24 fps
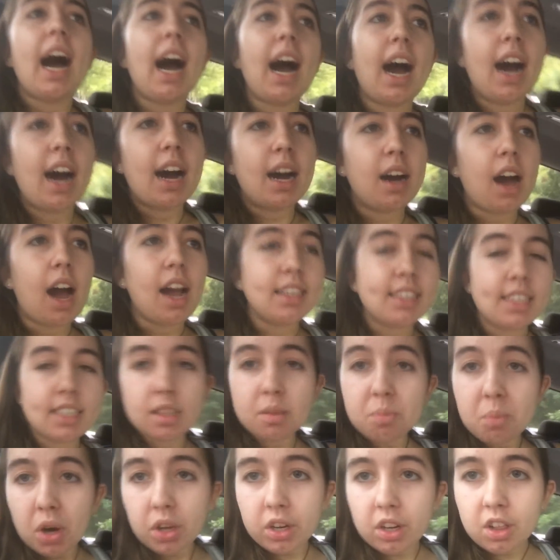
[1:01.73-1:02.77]
uh, I did
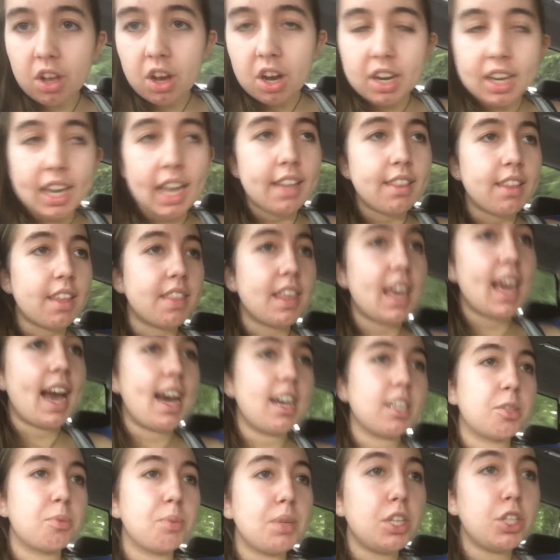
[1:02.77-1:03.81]
the monologue and then they
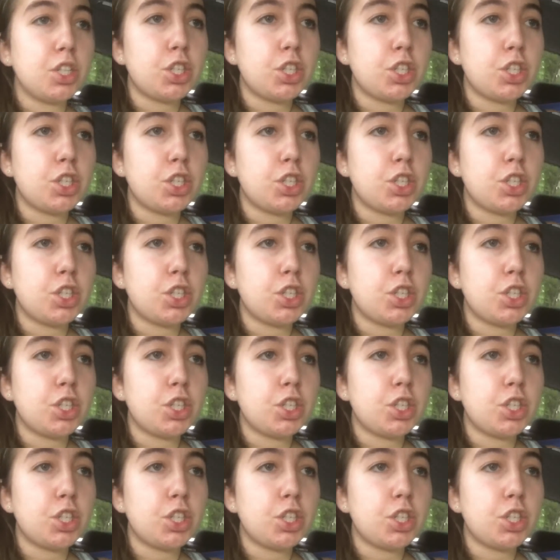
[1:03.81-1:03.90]
asked me